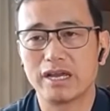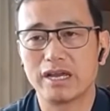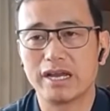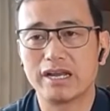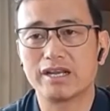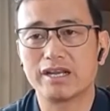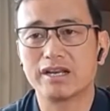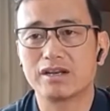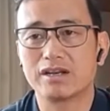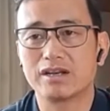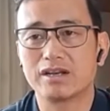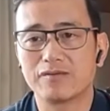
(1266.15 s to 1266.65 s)

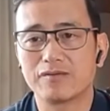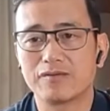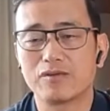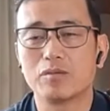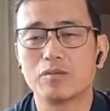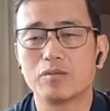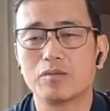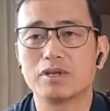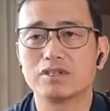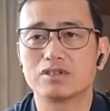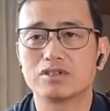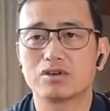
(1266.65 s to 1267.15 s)
ended
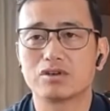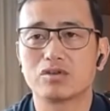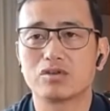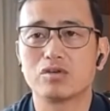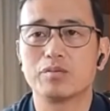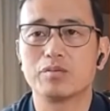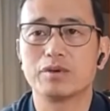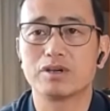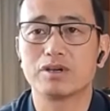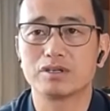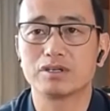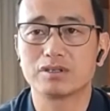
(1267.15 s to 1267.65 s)
few months
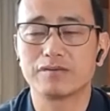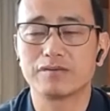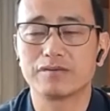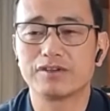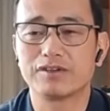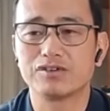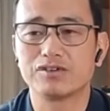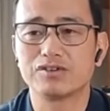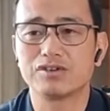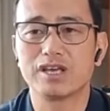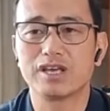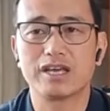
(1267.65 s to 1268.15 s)
ago because of
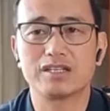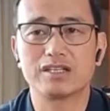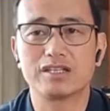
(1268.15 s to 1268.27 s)
injury.